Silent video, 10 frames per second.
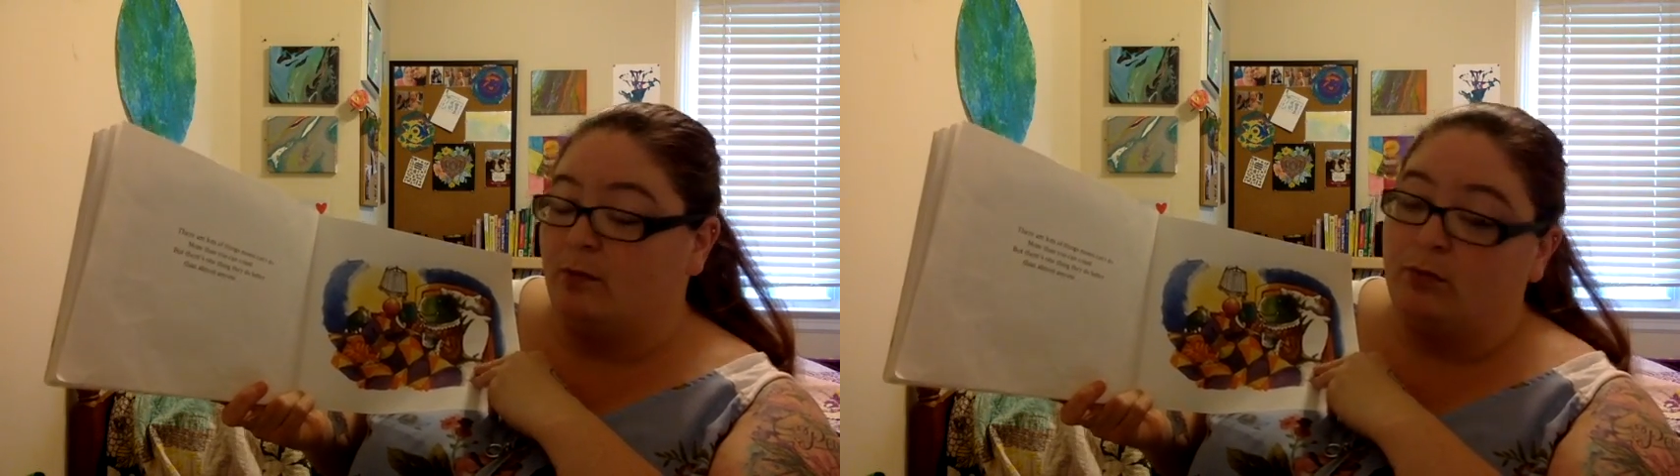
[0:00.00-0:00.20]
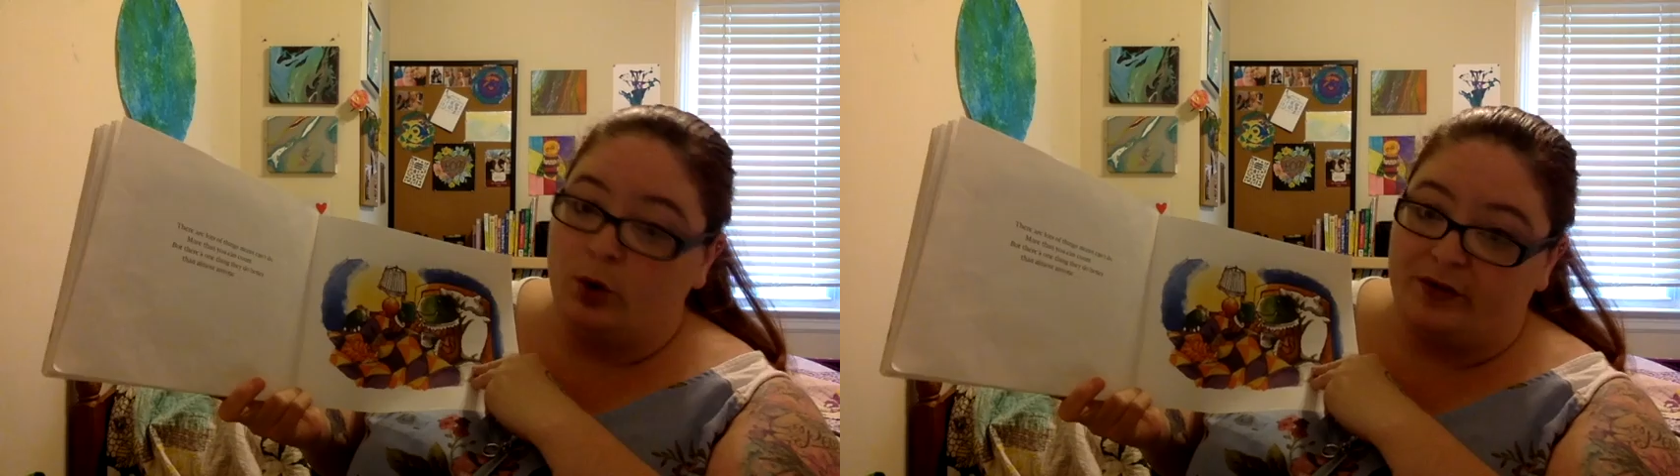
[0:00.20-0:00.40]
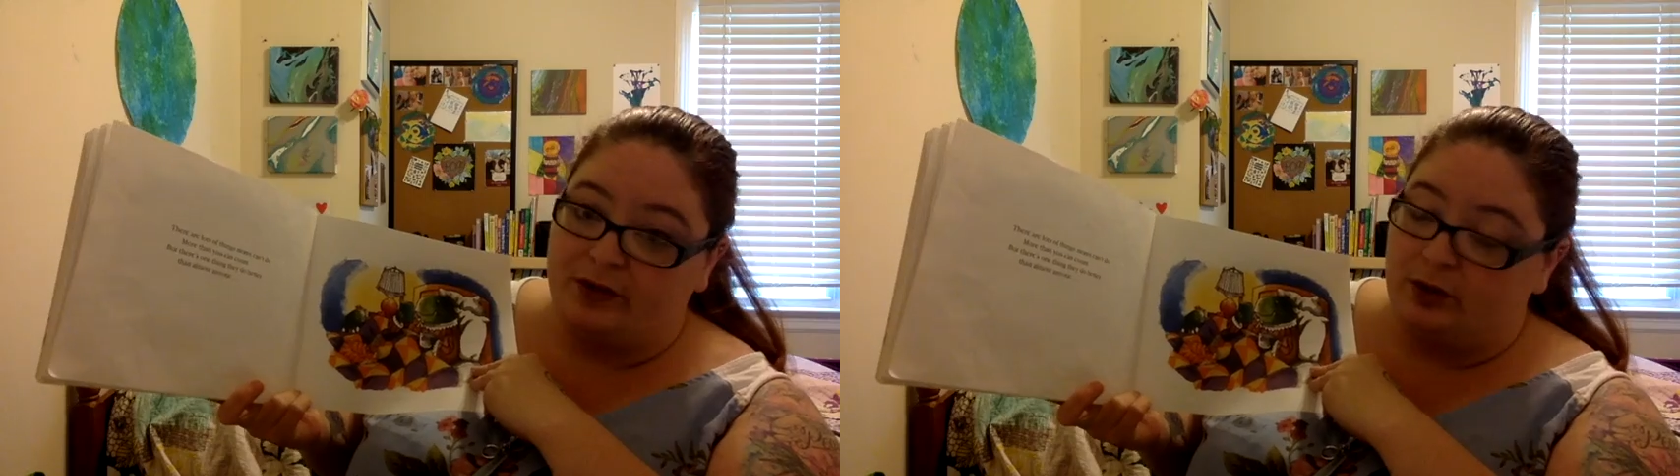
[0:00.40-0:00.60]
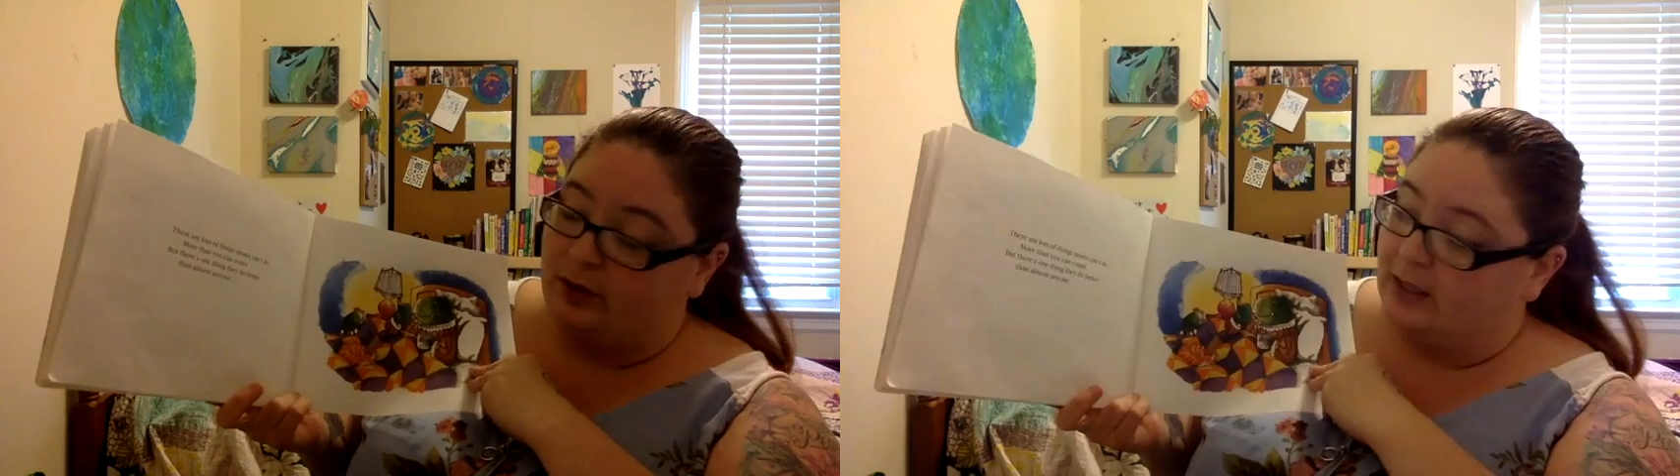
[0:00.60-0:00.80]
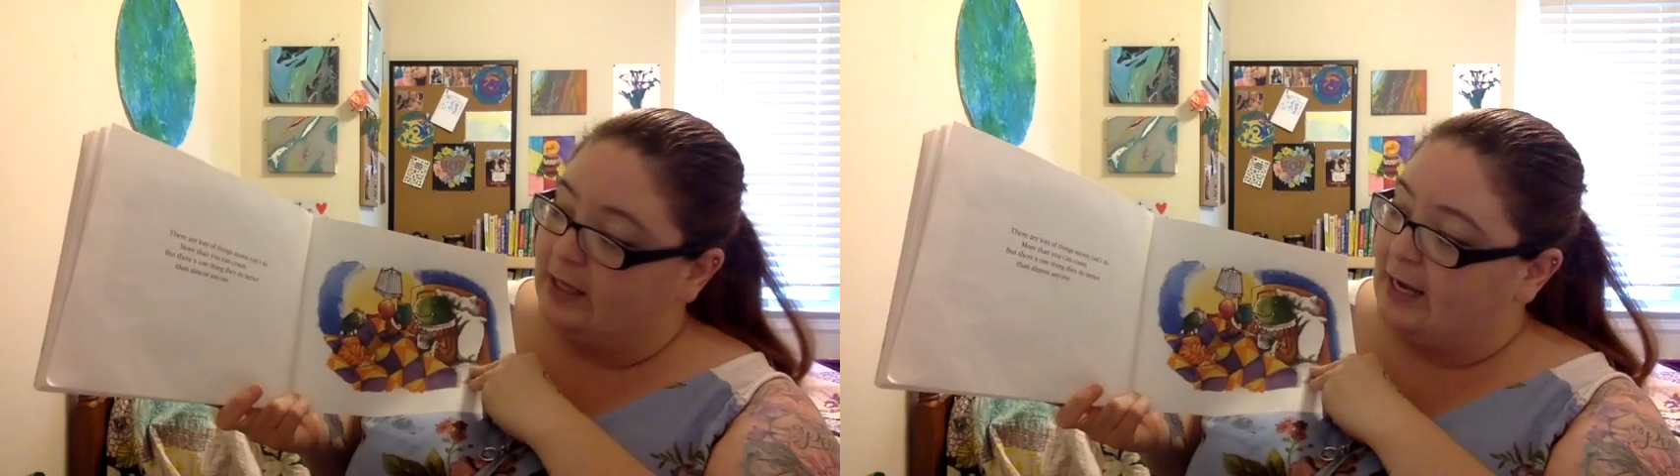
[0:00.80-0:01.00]
more than
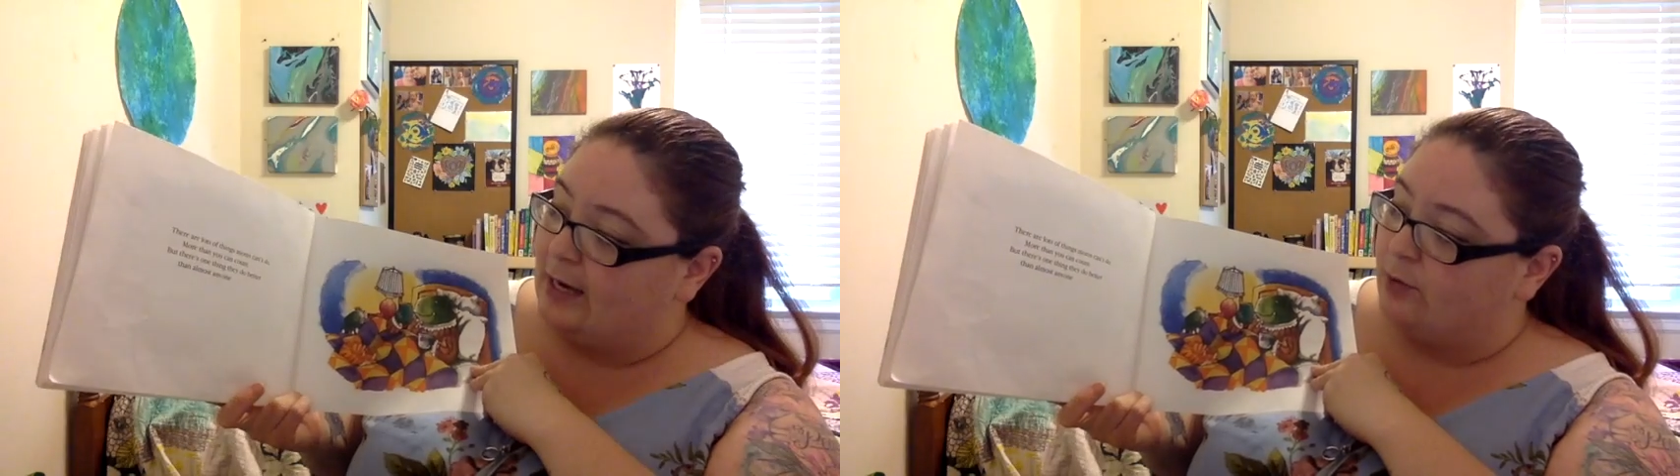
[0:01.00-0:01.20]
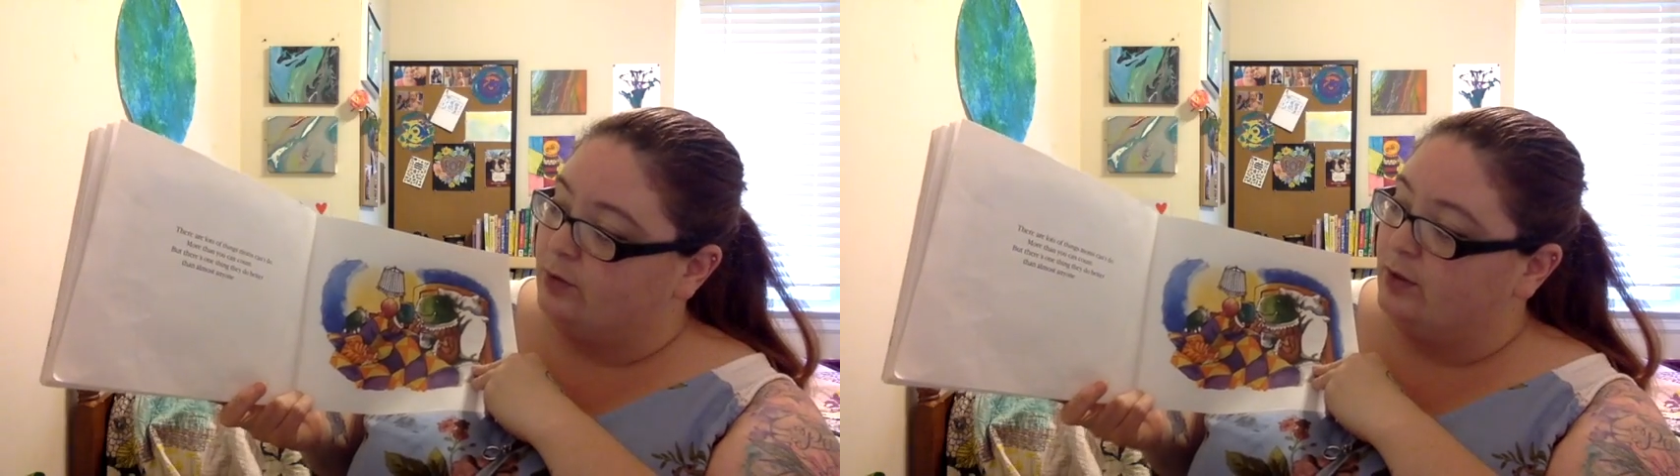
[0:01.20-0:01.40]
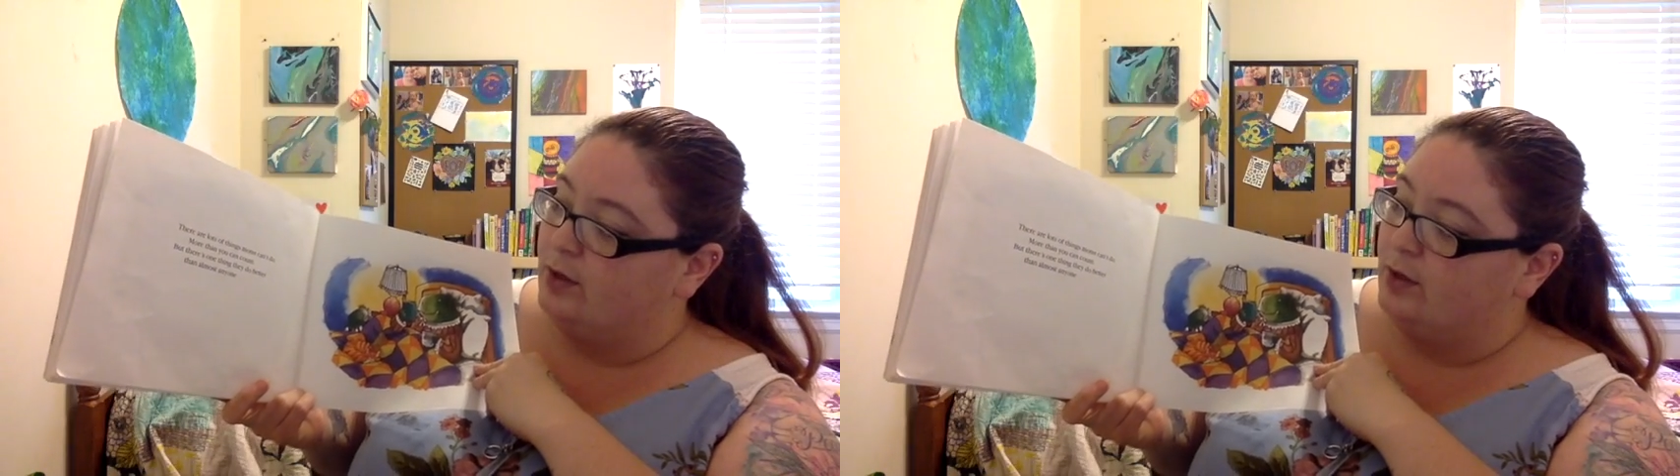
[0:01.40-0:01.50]
you can count.